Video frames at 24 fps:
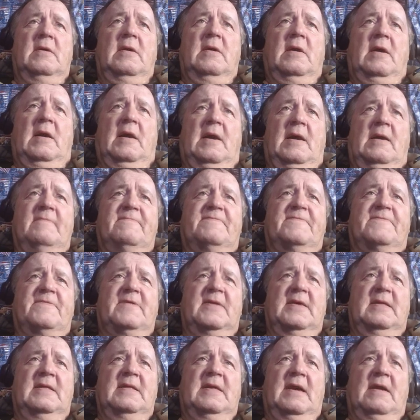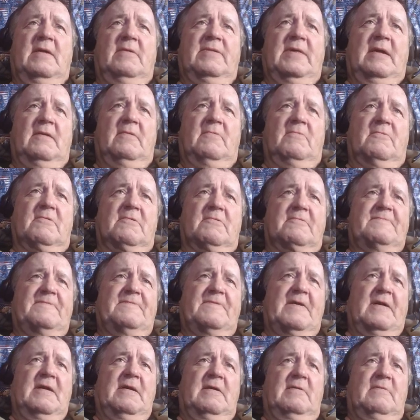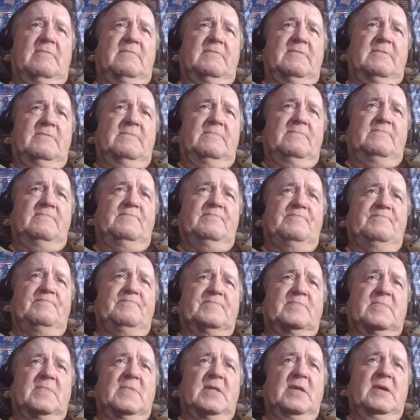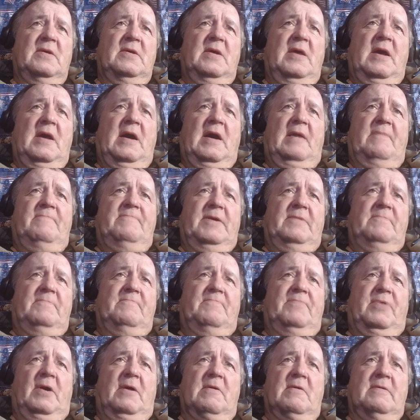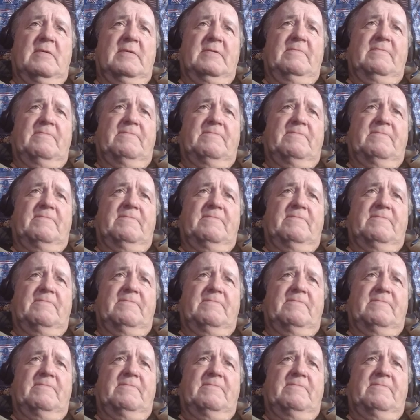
I've seen how that works out. I've been part of